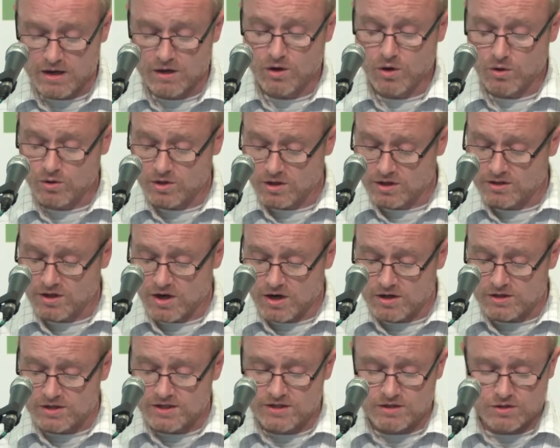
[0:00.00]
Local
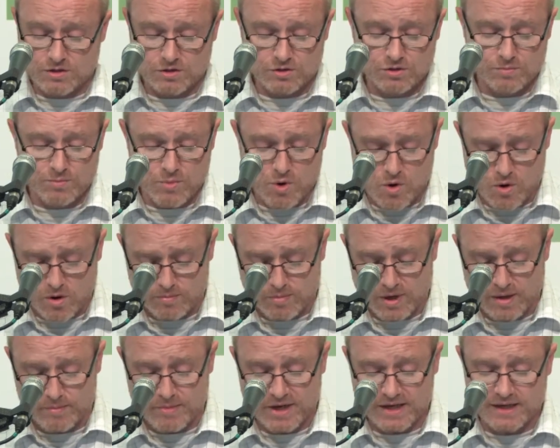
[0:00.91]
authorities could do more
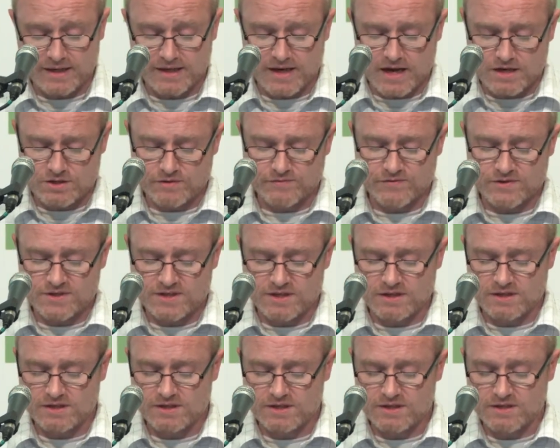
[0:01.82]
by making leisure
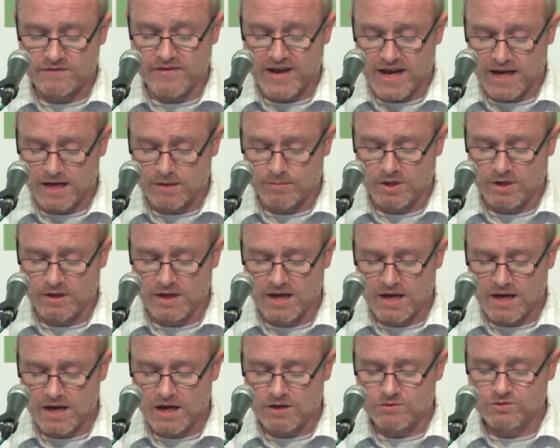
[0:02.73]
facilities available
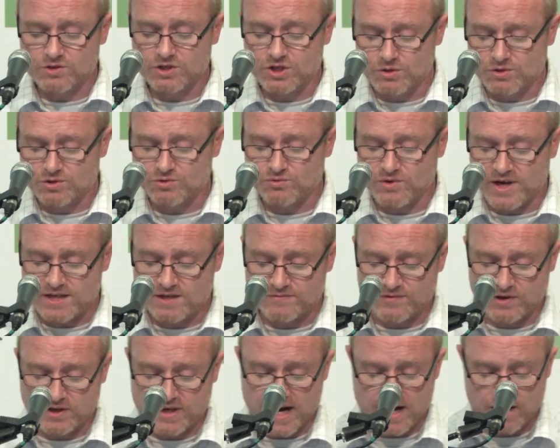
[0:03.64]
at reduced rates
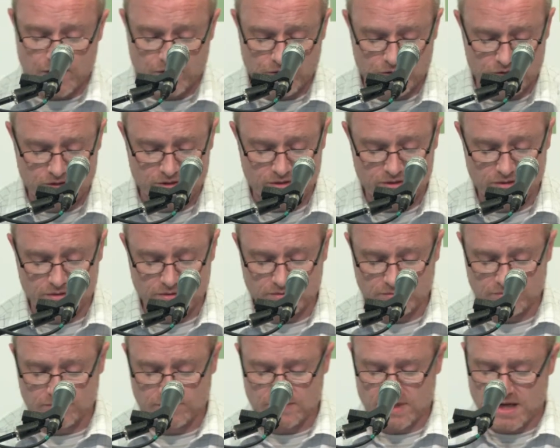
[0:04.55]
for carers.
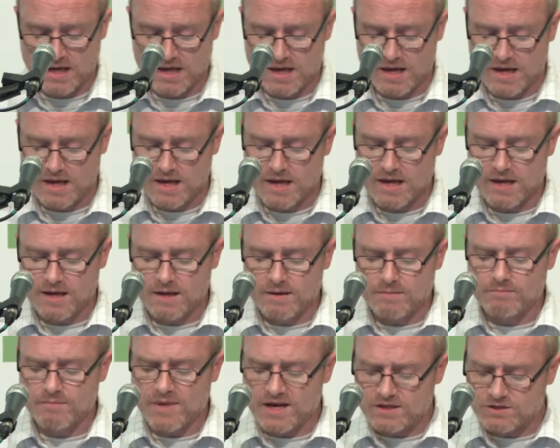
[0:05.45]

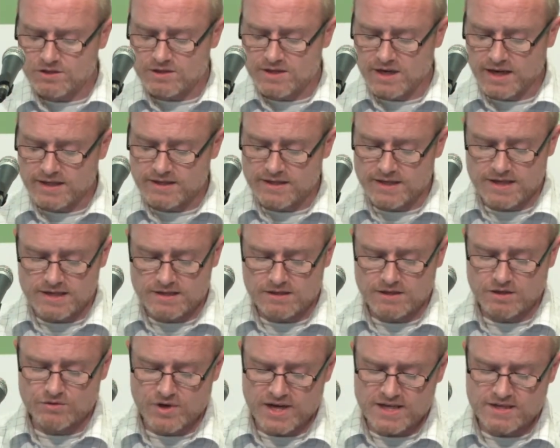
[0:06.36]
Measures like these
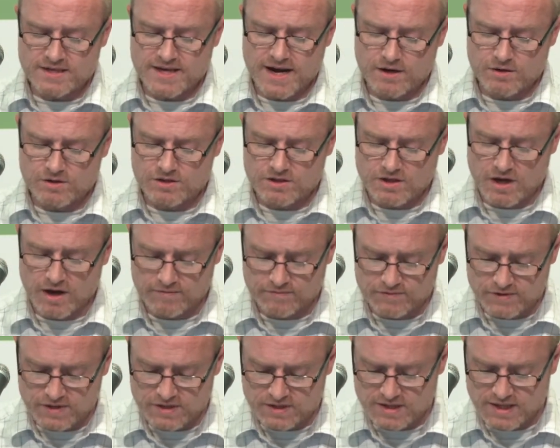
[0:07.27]
can raise carers'
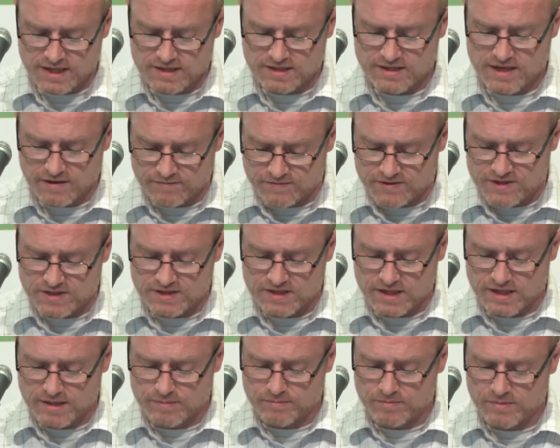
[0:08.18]
confidence and
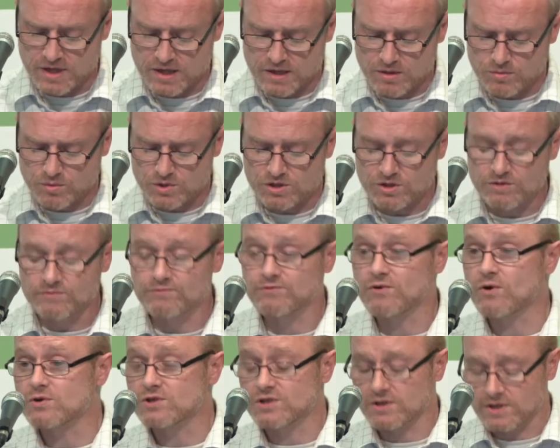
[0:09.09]
self-esteem, which
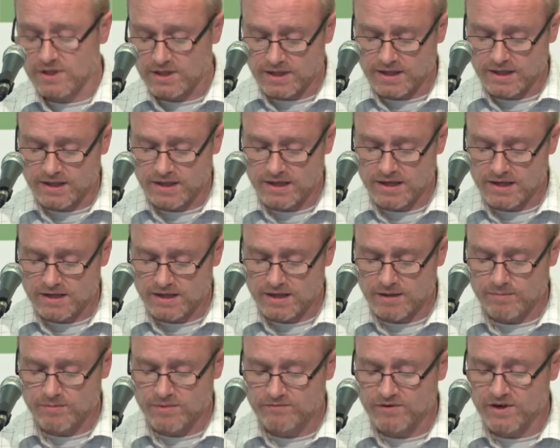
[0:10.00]
unfortunately
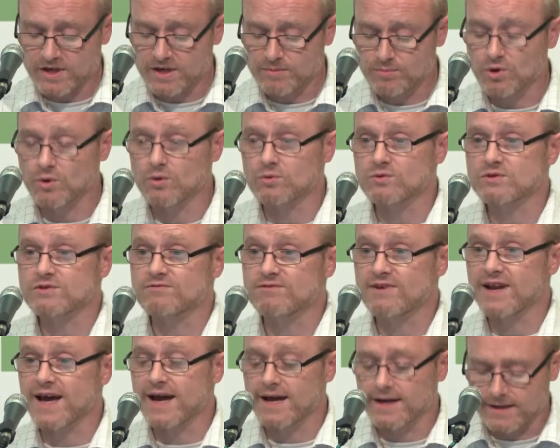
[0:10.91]
can be very prone to
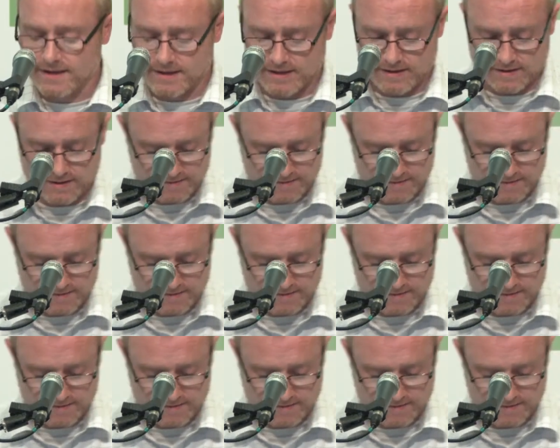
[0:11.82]
flag.